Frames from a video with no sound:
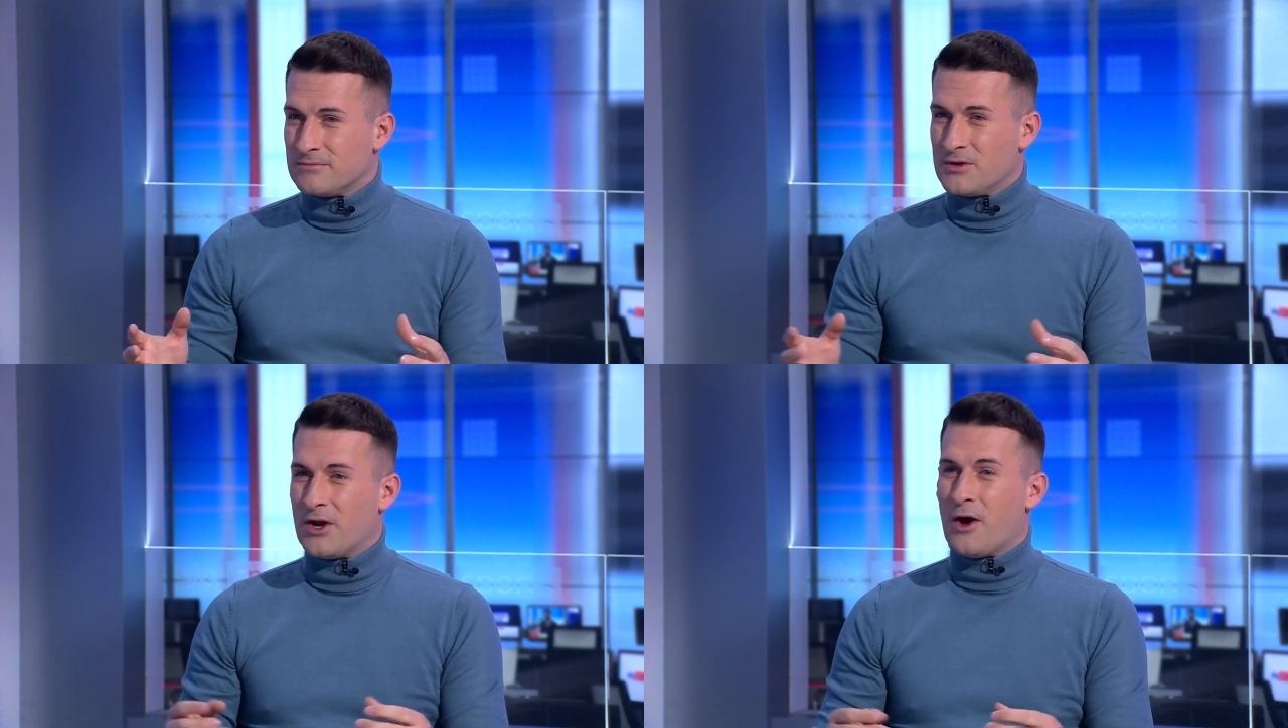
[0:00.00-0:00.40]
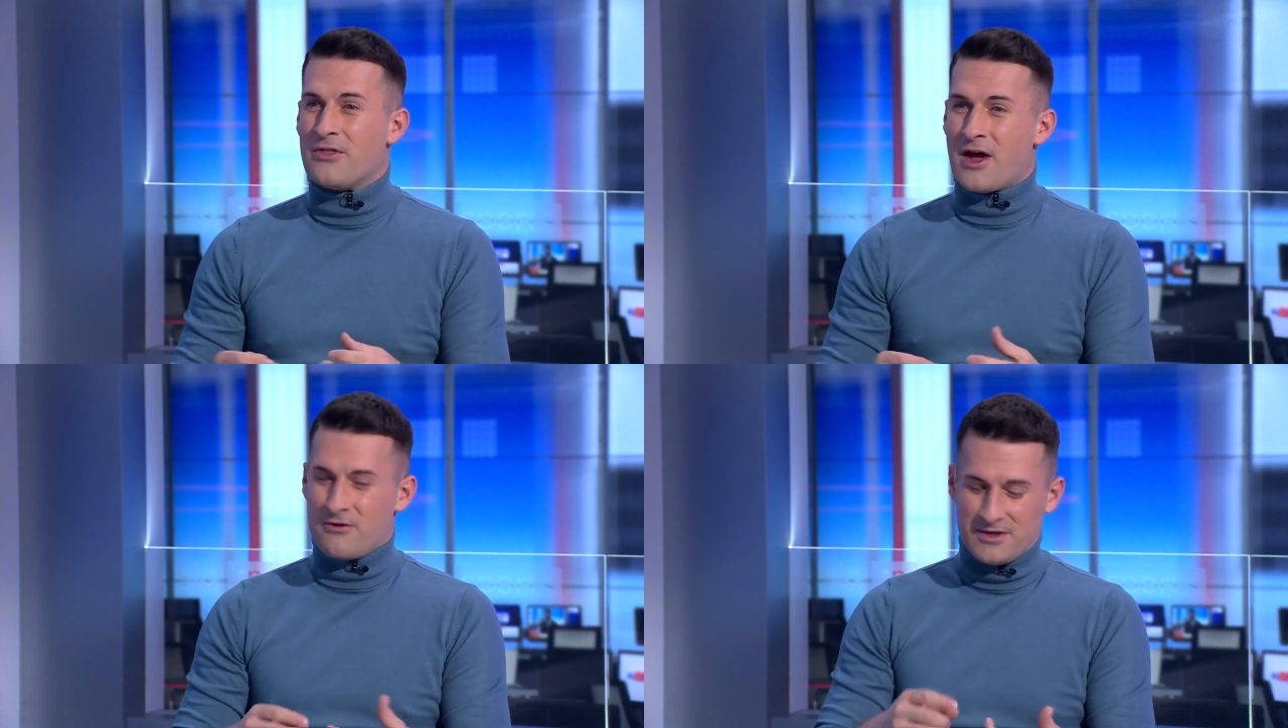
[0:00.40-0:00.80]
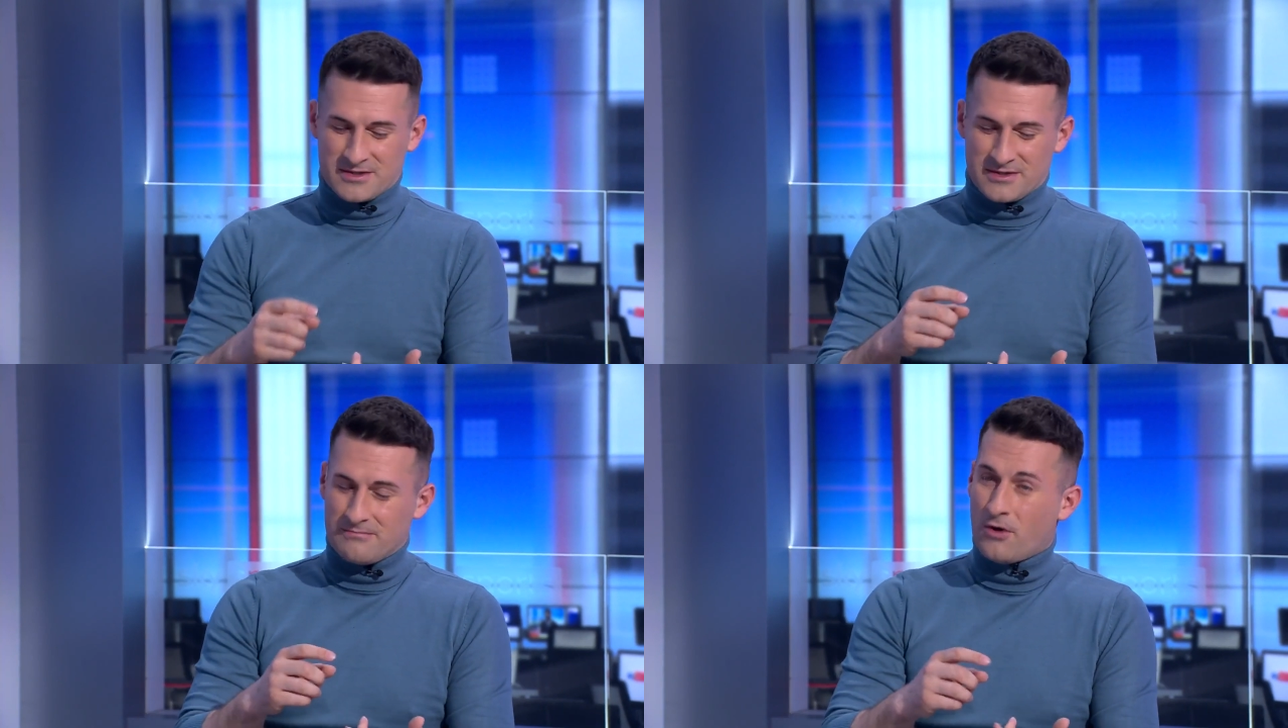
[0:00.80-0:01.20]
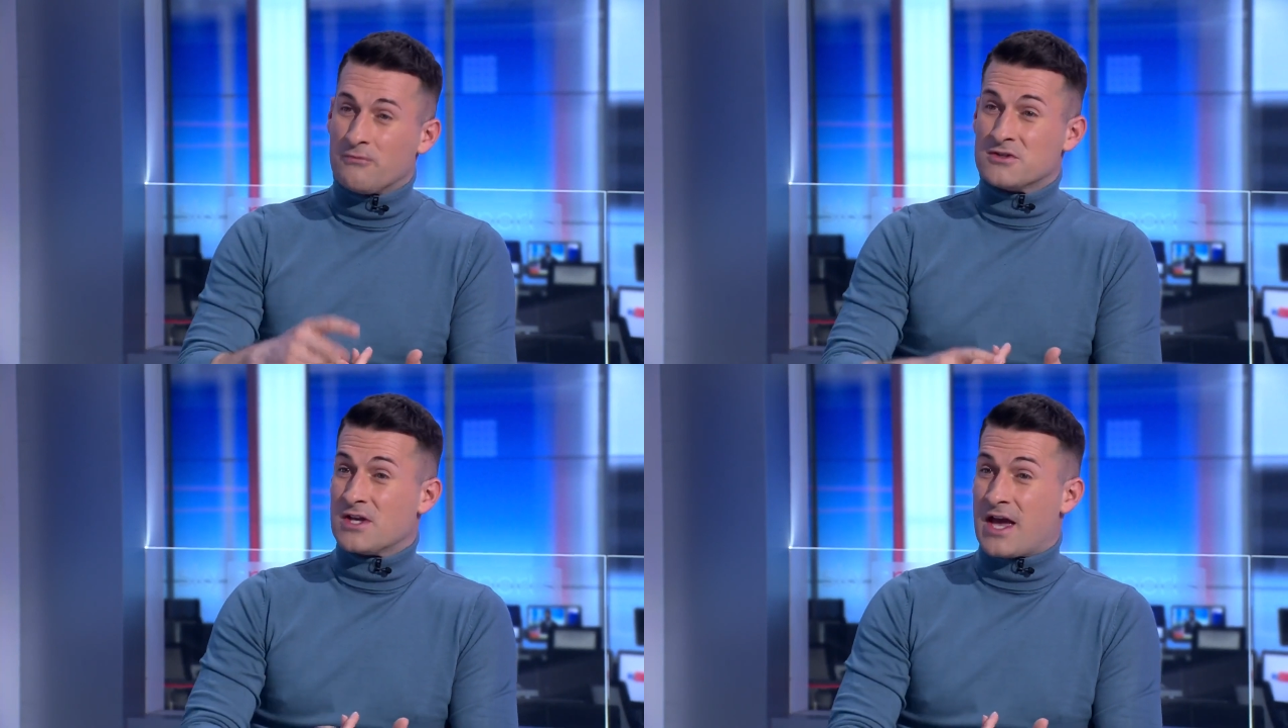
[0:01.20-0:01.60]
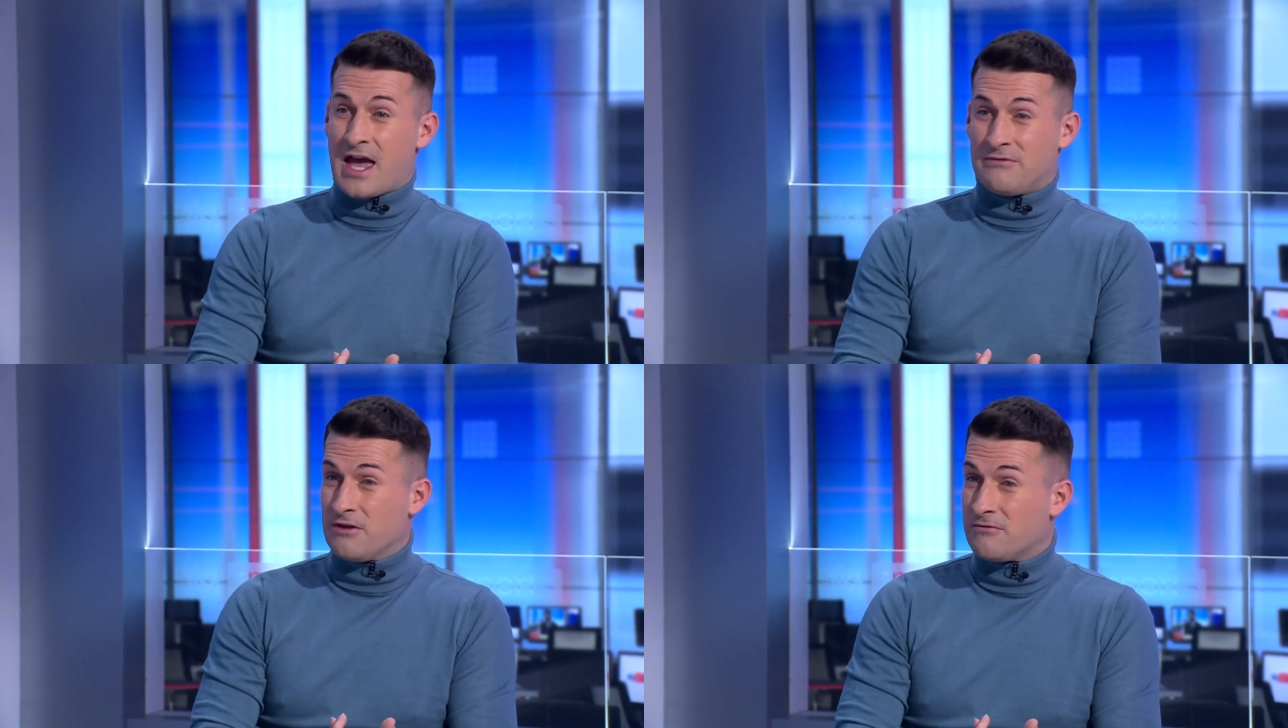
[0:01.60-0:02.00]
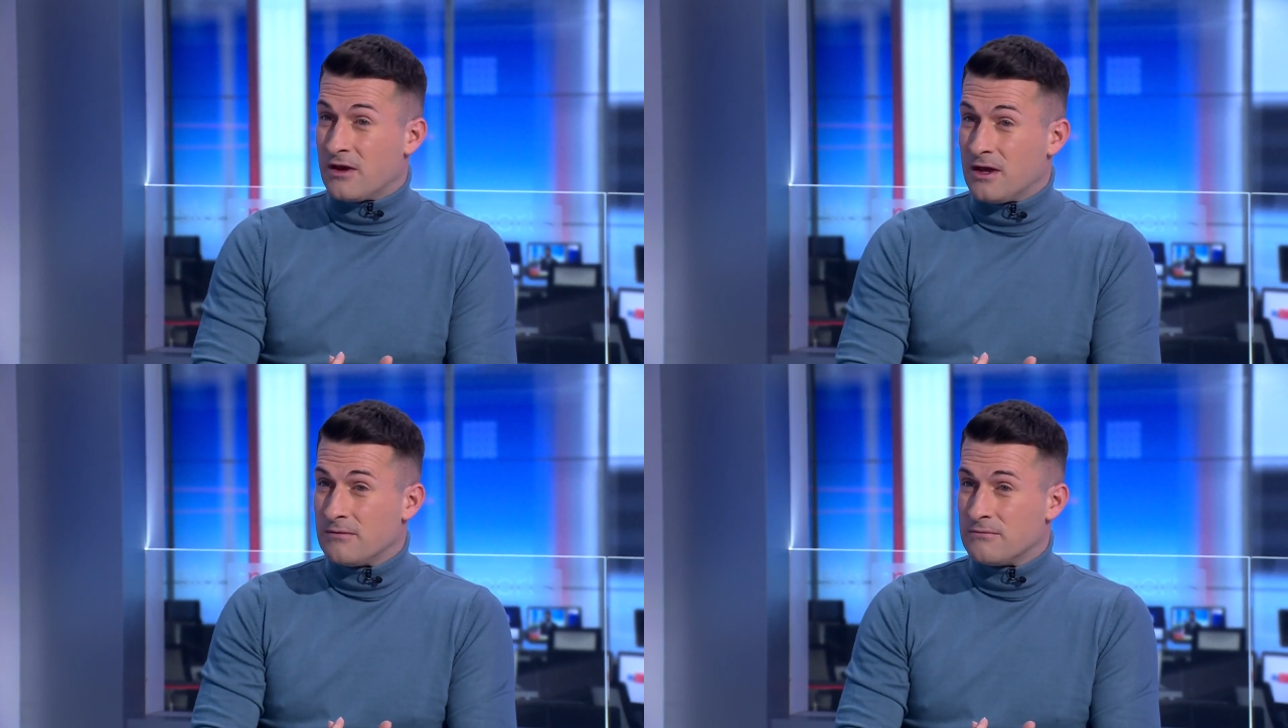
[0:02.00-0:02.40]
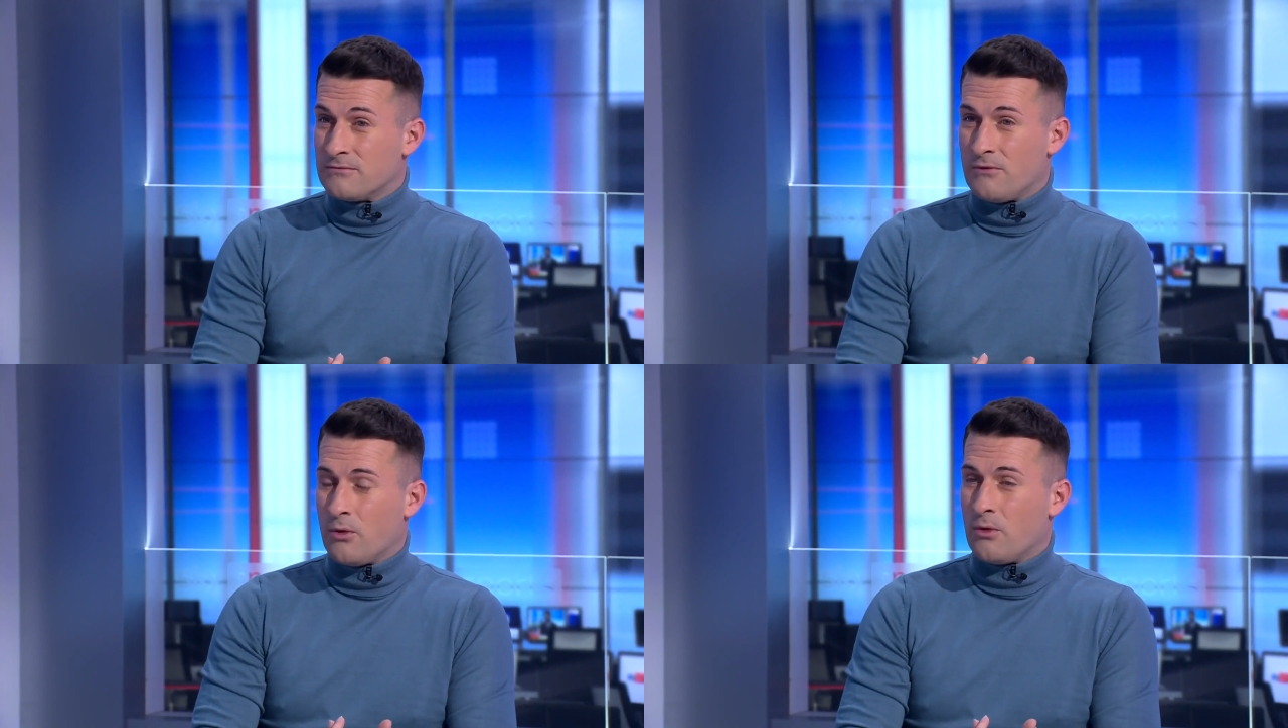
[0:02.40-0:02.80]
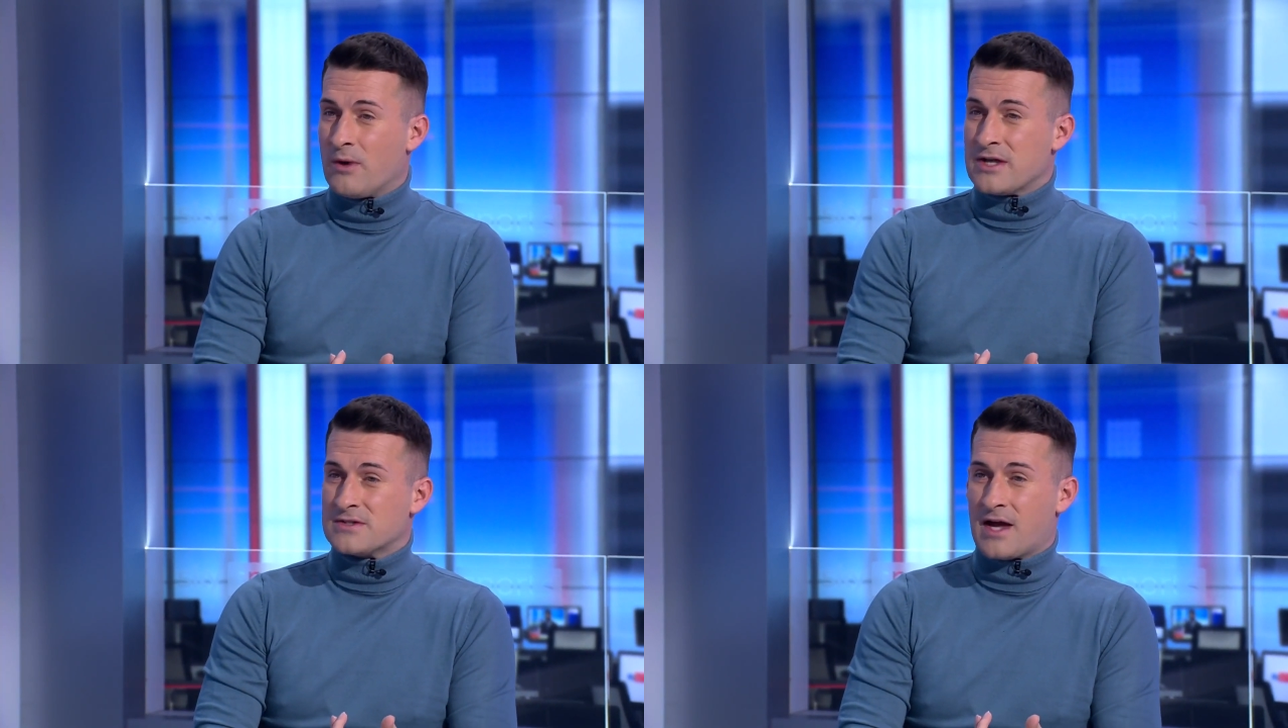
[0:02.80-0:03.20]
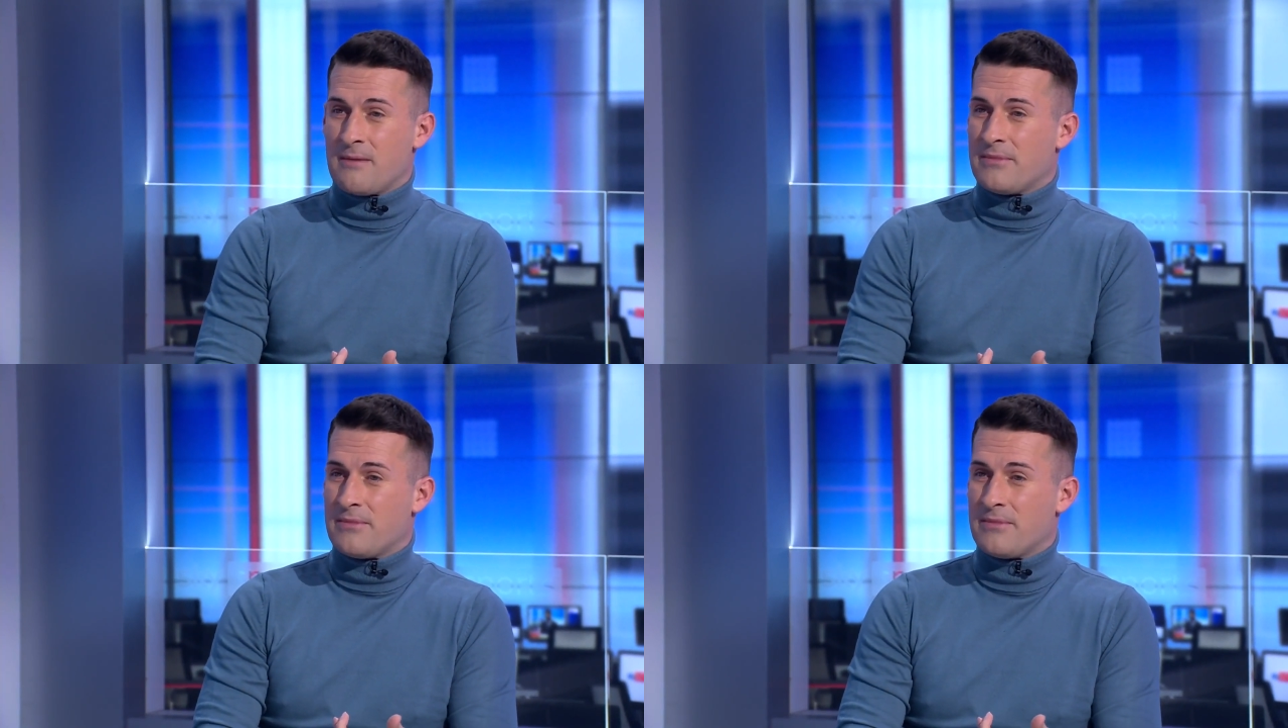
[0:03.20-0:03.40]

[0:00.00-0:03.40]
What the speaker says: You know, there is obviously a hefty fee for West Ham.